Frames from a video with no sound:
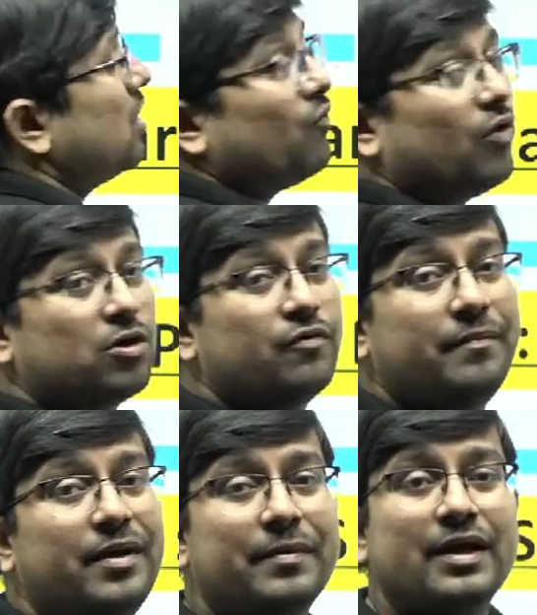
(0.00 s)
now, what do we
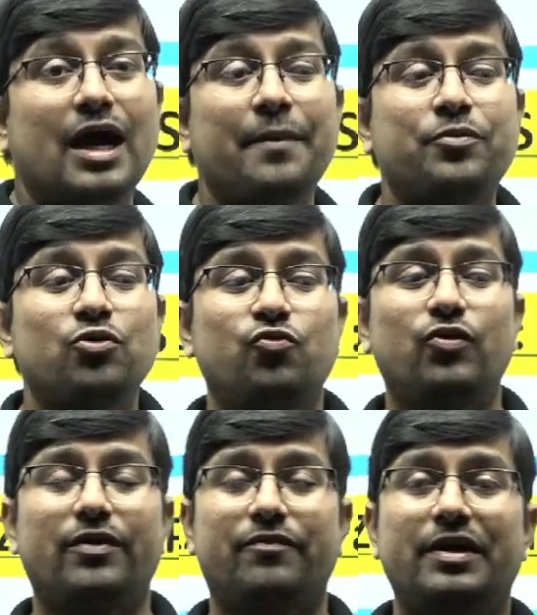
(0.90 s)
mean by up to
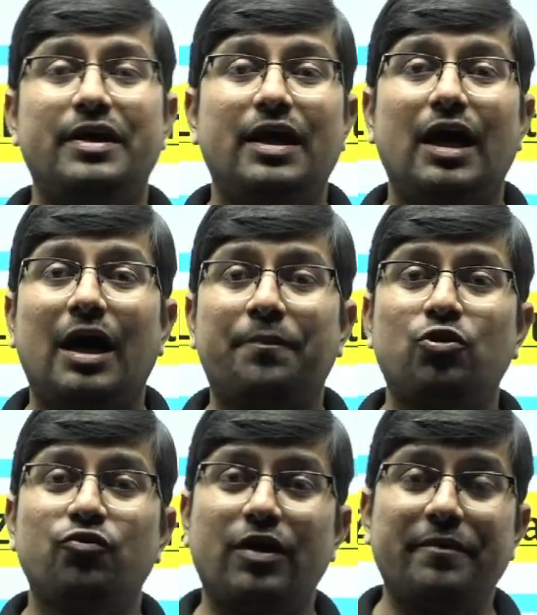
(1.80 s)
5? Up
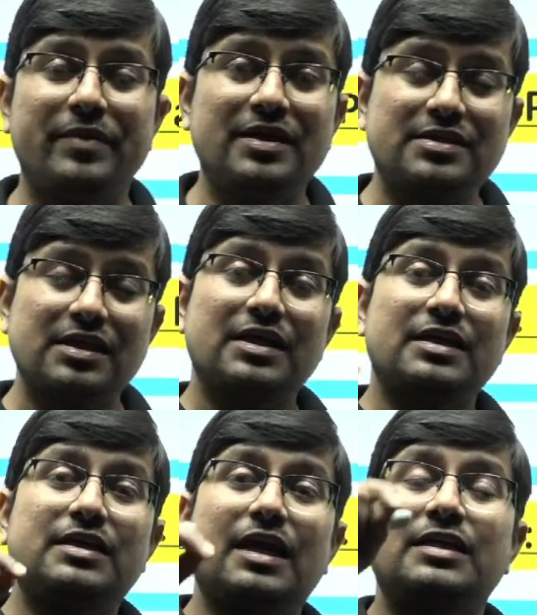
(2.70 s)
to 5 means
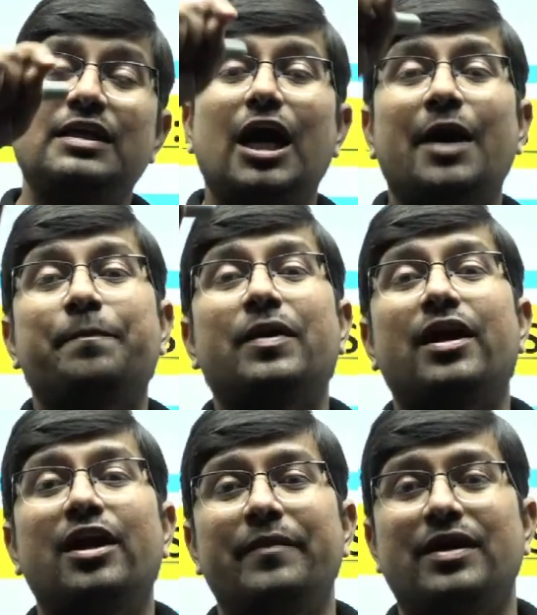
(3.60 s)
that the
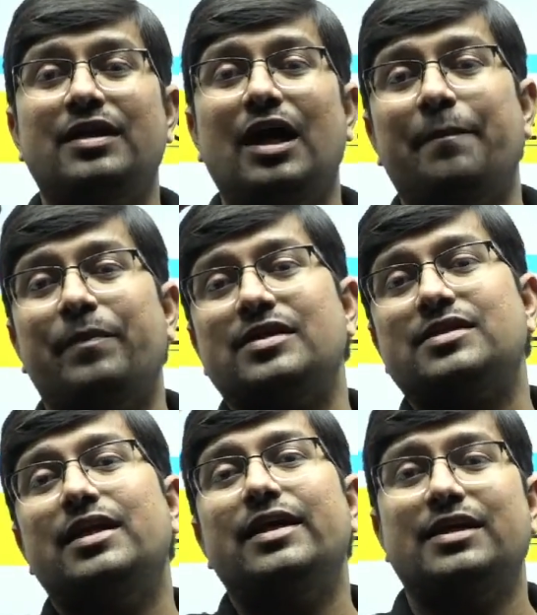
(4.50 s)
upper limit, the upper
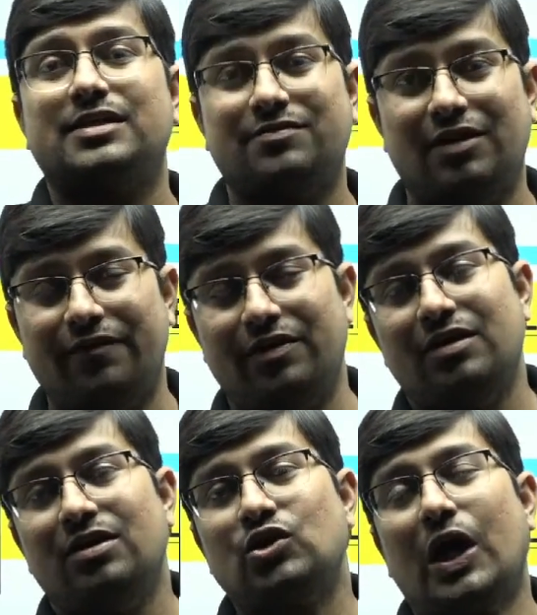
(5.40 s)
ceiling is 5.
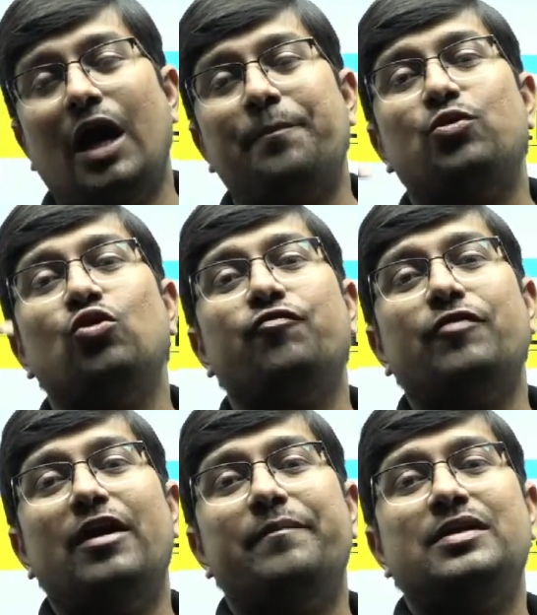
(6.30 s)
So up to
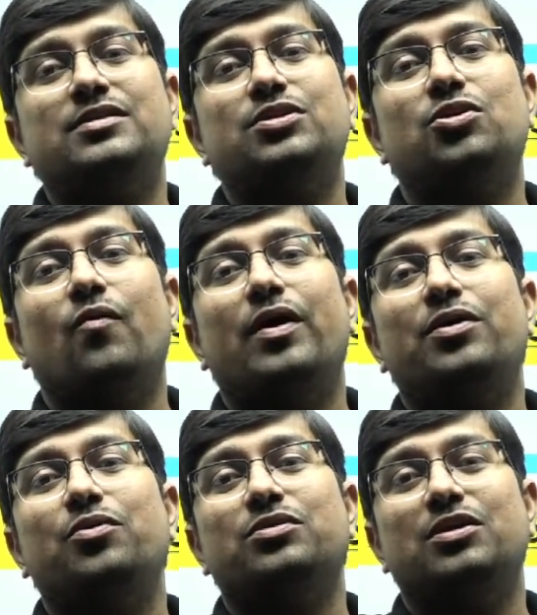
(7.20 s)
5 means 0,
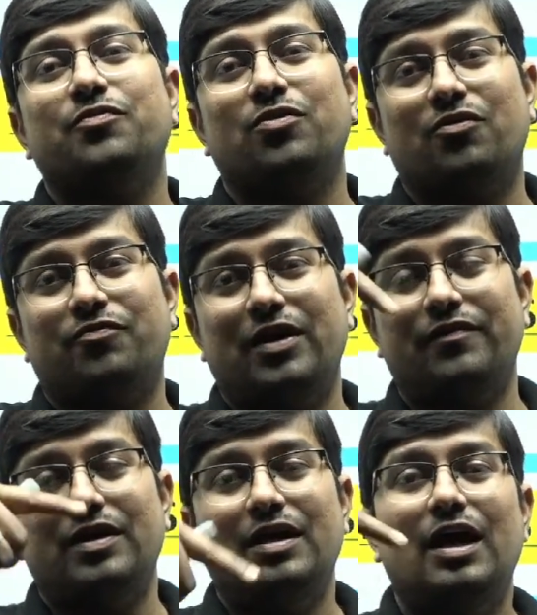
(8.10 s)
1, 2, 3, 4 or
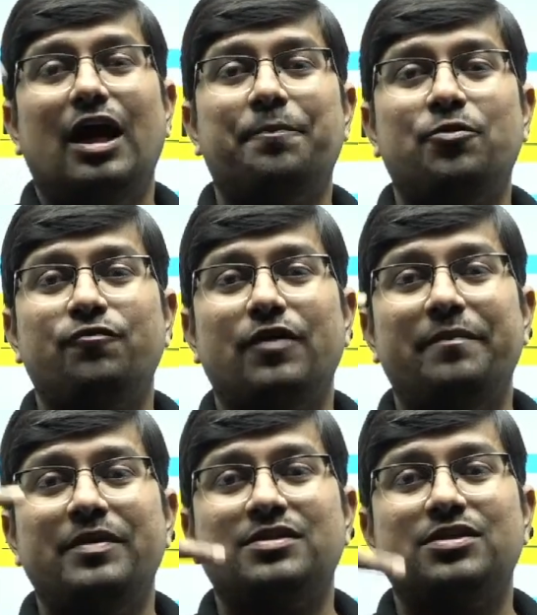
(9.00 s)
5. Up to
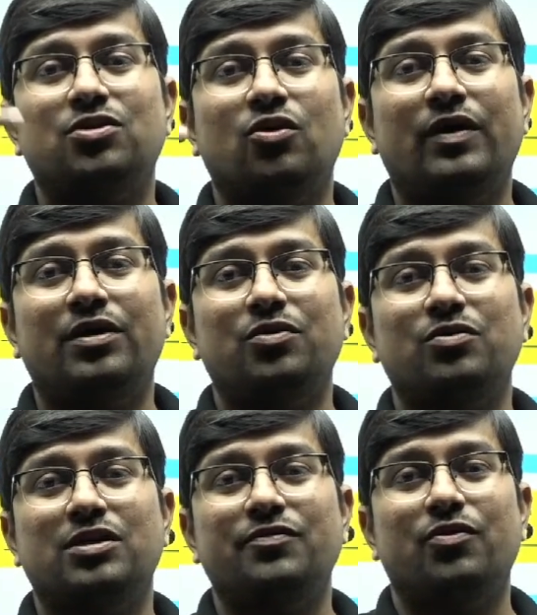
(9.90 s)
5 means 0, 1,
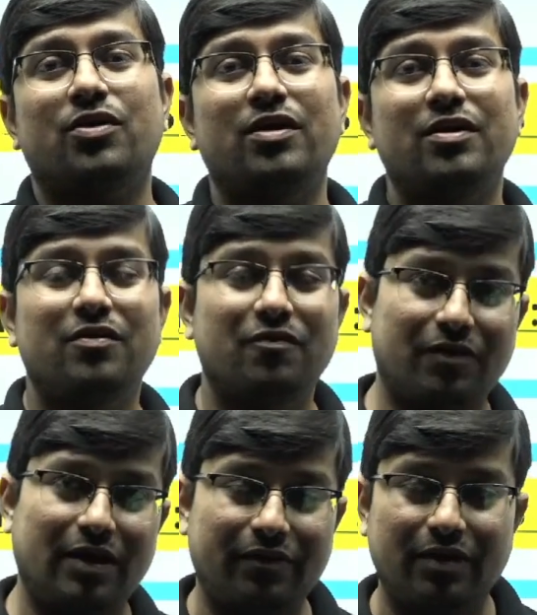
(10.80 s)
2, 3, 4 or
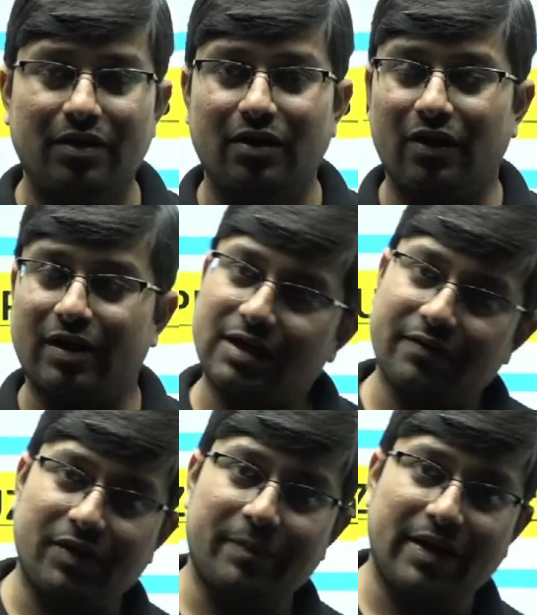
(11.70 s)
5. Alright
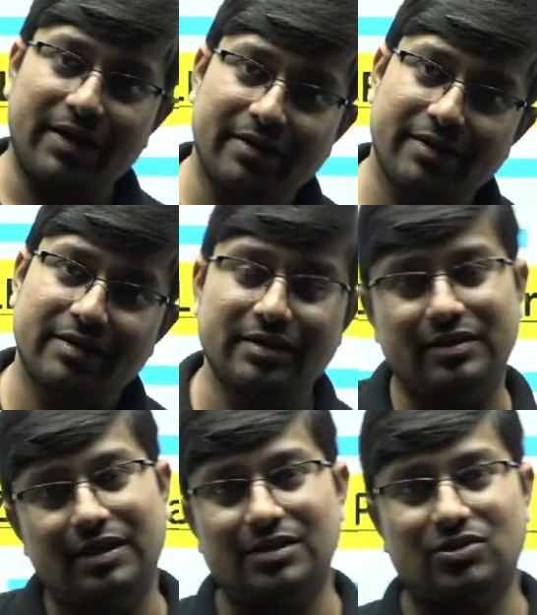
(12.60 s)
everybody?
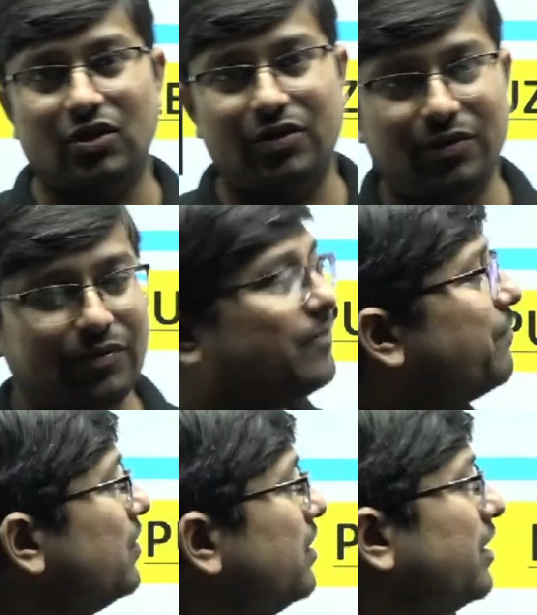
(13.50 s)
Yes or no?
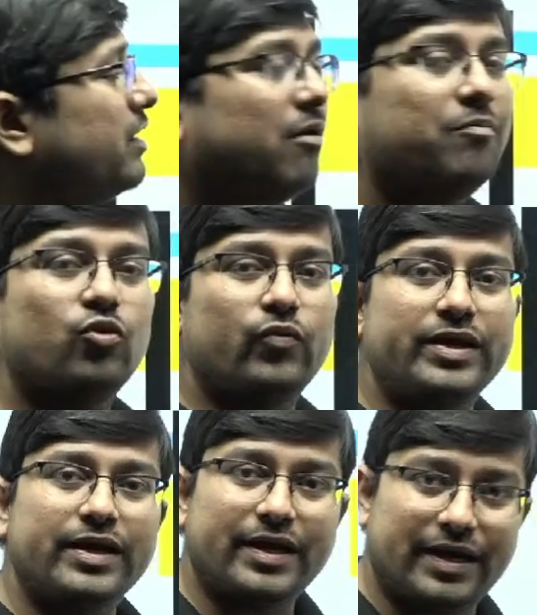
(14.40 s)
Now
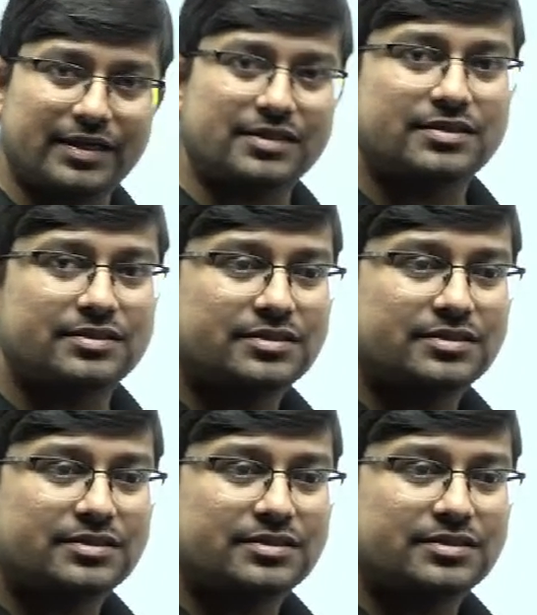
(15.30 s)
moving ahead